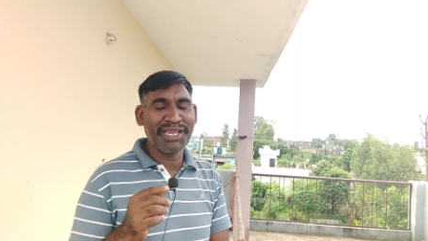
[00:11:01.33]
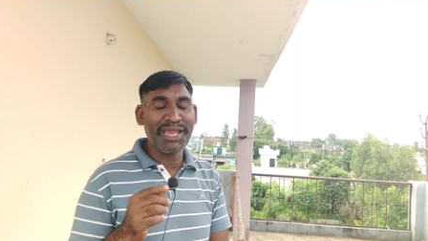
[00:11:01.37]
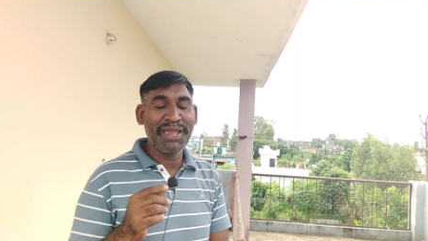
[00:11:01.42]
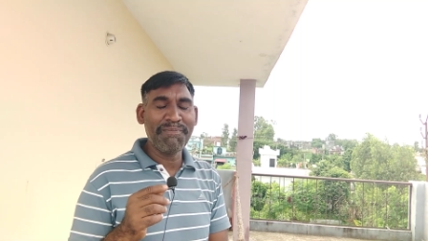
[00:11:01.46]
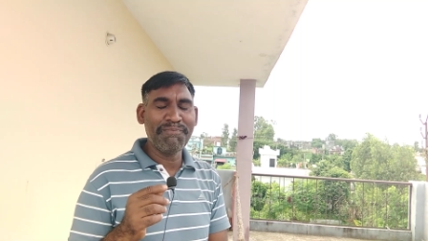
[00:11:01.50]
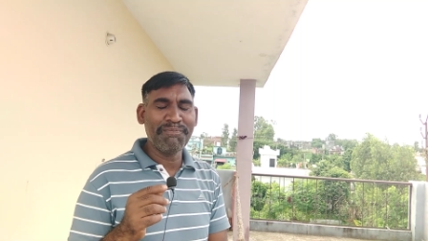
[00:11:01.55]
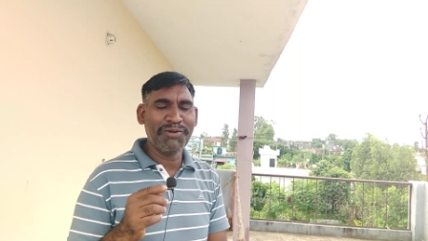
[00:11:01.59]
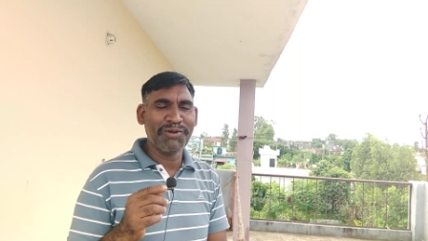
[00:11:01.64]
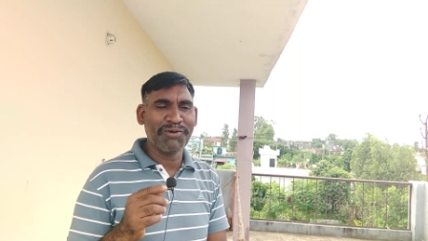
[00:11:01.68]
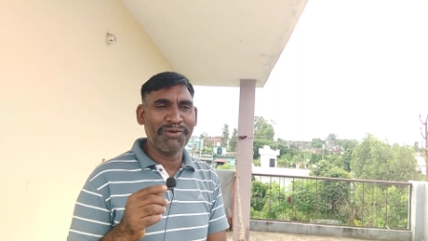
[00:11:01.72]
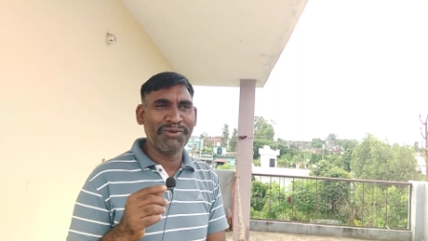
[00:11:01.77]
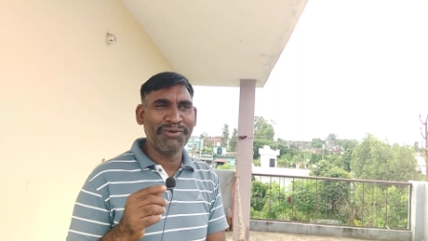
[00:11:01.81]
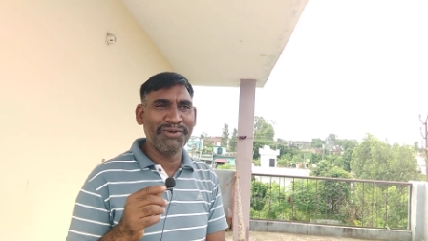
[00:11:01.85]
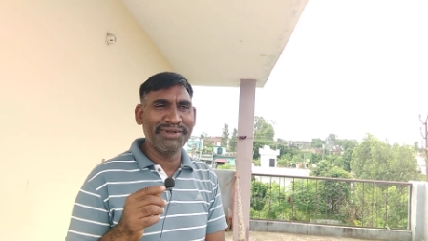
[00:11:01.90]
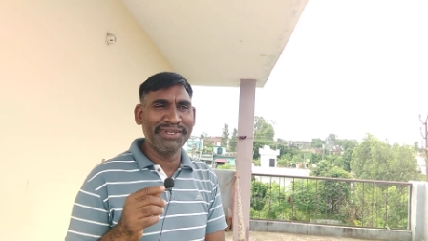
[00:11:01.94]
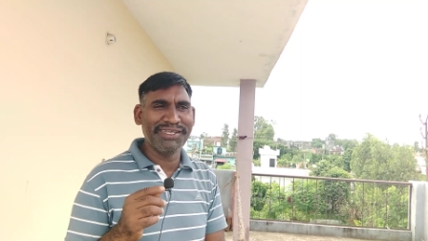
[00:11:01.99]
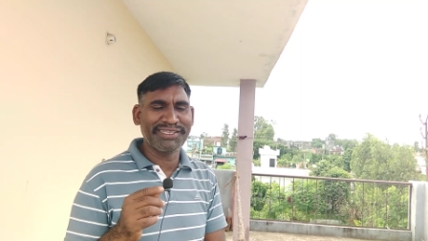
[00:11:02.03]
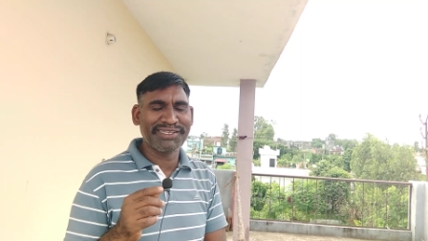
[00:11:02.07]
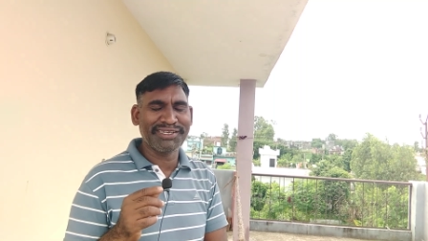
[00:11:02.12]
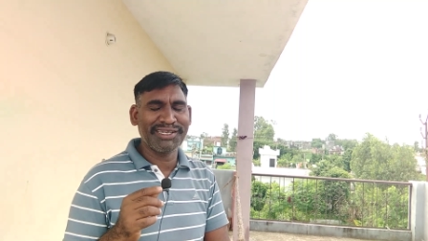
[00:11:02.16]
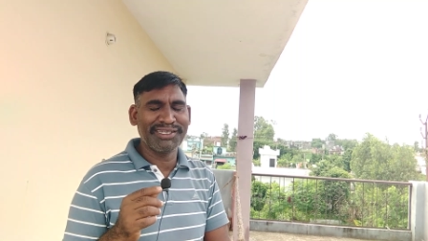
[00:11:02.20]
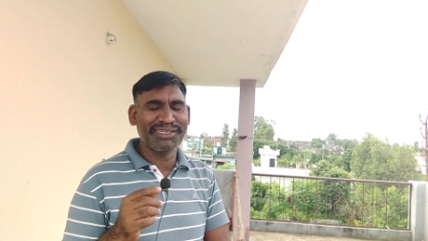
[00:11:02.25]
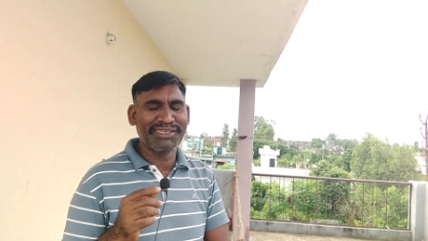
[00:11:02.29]
kept on
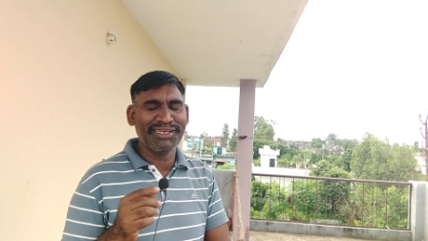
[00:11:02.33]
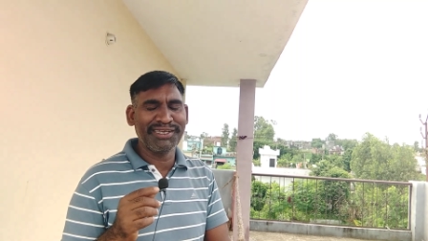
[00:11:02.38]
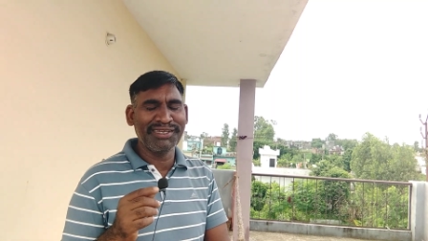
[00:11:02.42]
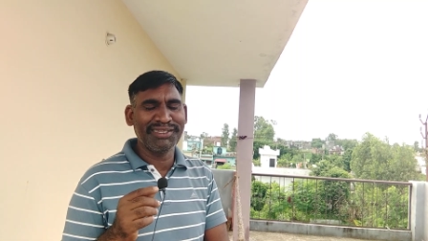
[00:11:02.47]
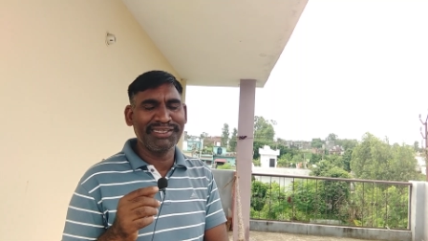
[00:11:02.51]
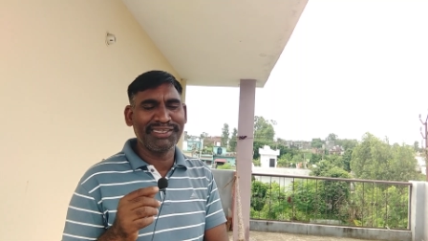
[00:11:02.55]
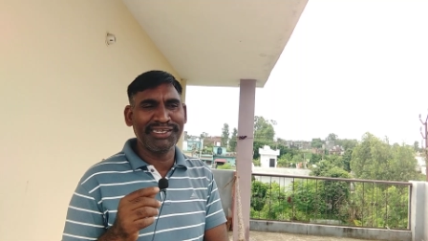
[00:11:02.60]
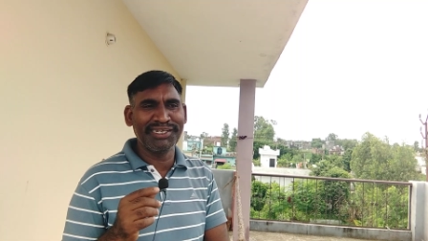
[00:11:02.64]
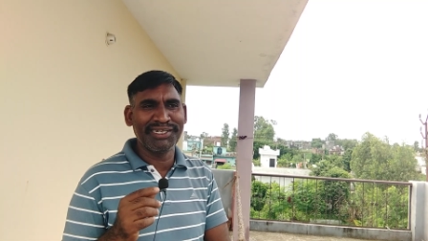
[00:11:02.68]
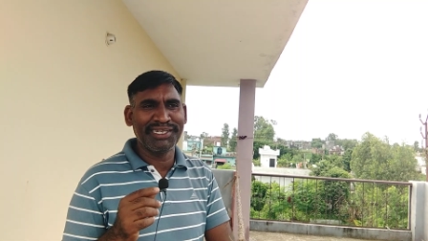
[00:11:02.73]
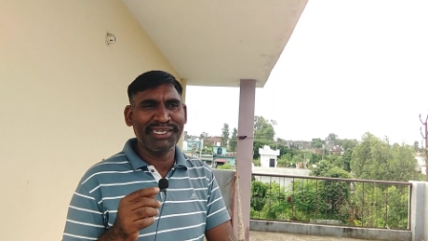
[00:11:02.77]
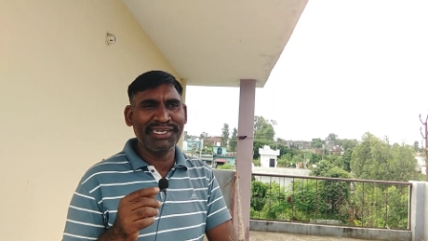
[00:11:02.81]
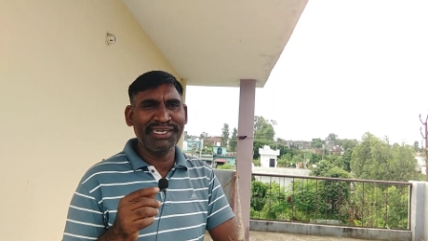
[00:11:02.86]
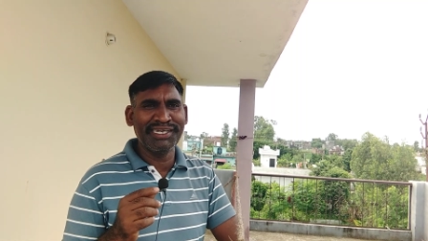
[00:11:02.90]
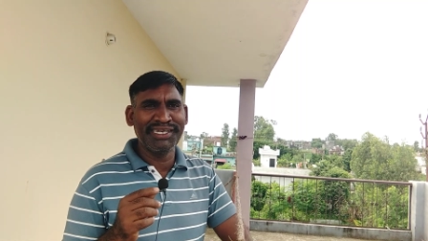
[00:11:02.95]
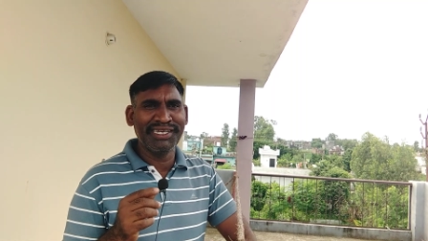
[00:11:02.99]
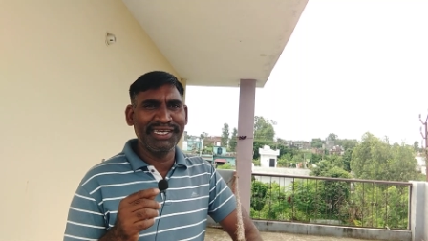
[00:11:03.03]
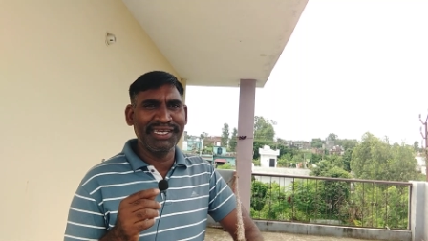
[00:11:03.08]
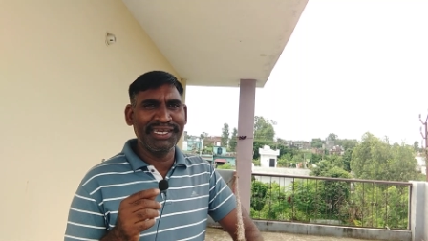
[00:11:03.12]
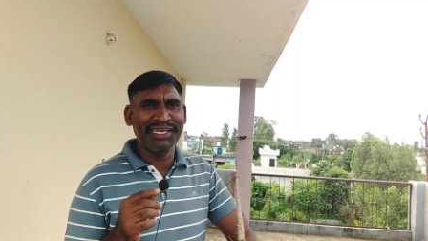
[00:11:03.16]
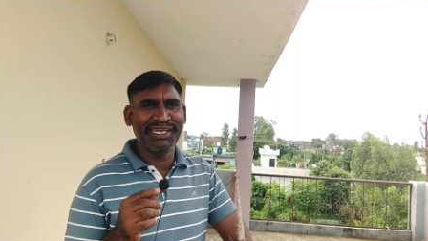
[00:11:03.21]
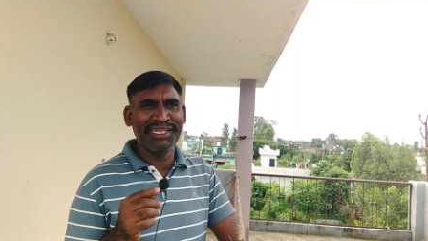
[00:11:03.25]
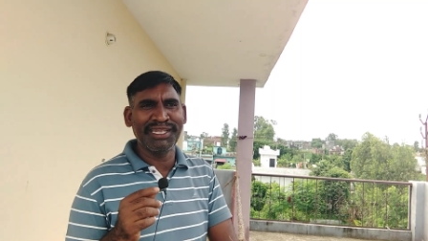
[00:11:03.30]
discussing sitting
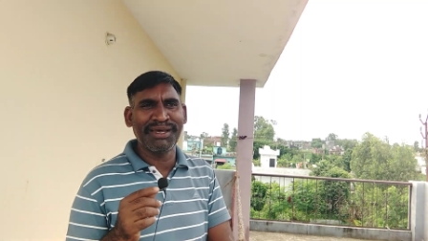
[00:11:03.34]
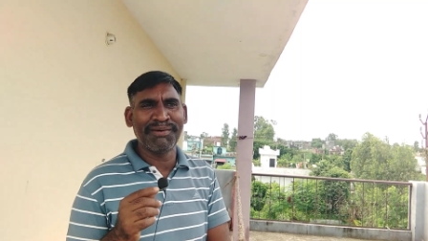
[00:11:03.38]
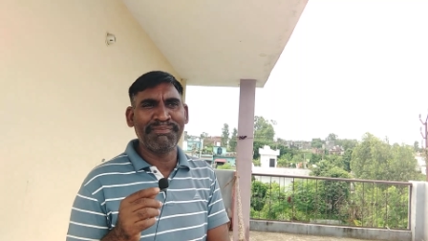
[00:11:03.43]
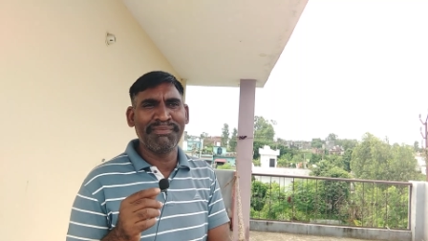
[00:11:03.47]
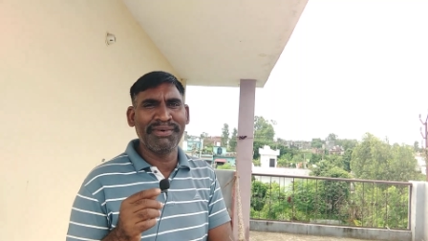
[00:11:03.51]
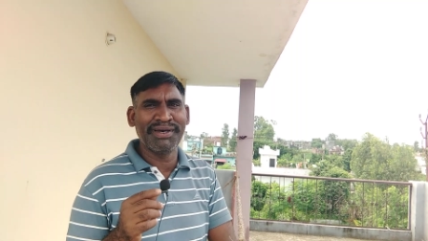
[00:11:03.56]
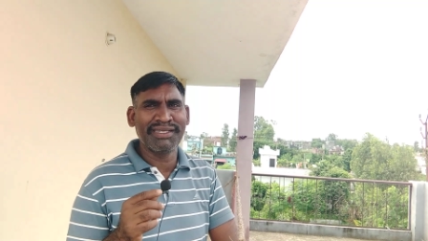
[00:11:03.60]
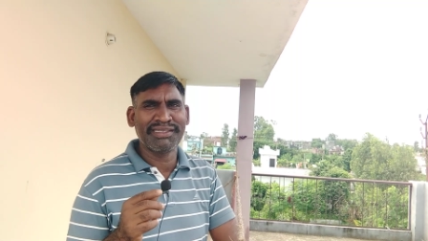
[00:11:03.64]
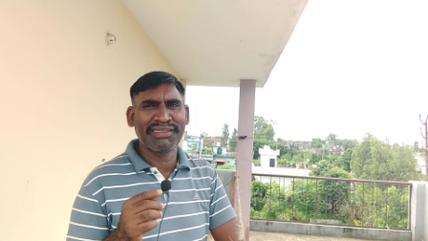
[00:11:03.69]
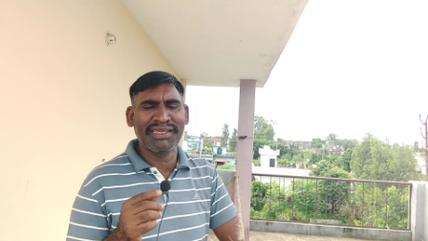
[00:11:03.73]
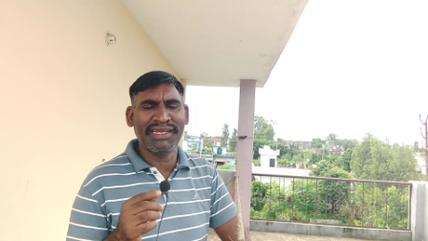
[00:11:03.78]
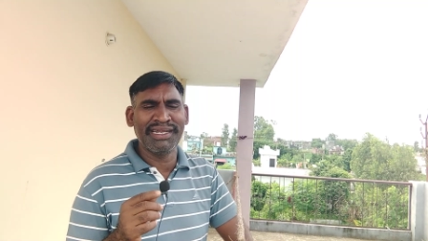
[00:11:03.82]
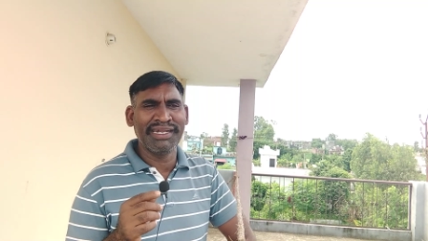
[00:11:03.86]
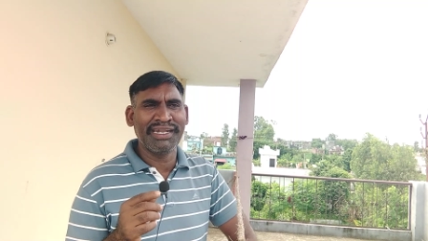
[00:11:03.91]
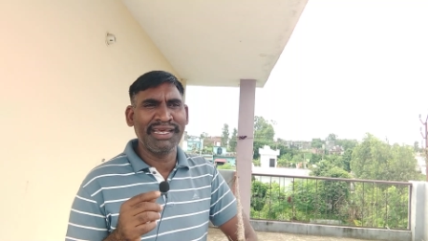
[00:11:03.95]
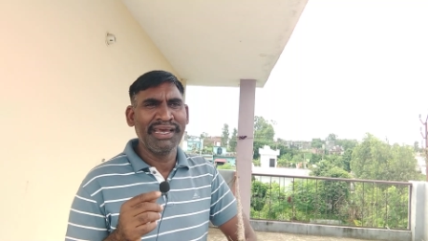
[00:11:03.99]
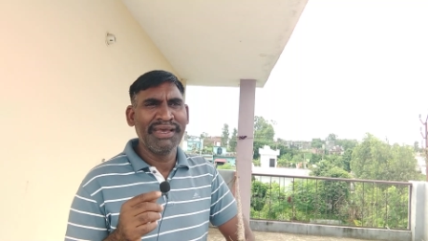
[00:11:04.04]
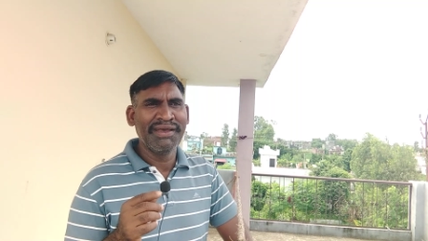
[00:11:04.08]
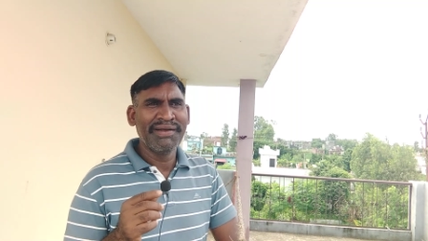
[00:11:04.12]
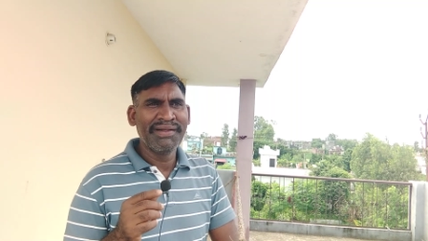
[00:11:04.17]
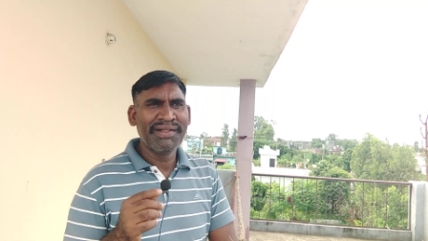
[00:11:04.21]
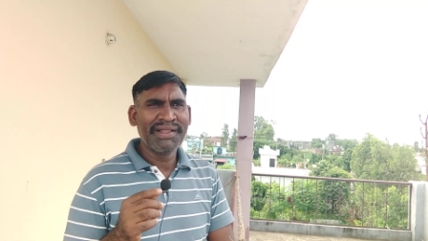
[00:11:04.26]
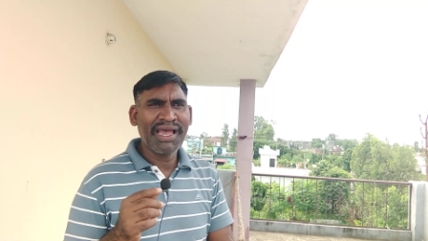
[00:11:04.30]
in, in the bus and
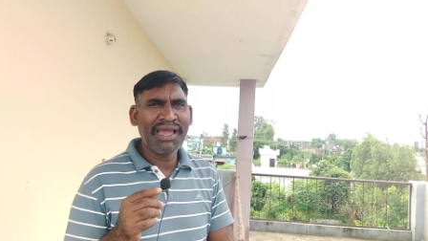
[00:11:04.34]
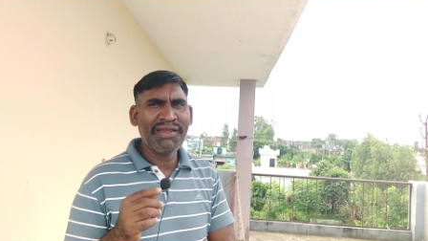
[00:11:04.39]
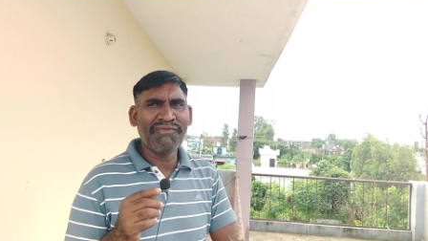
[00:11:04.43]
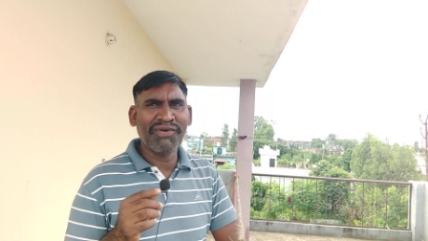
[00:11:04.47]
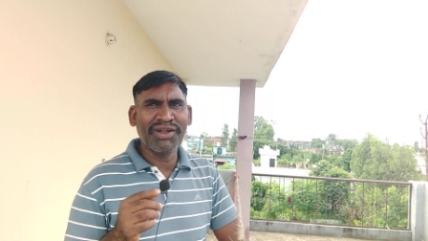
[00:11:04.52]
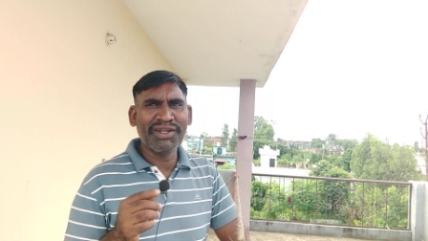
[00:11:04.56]
I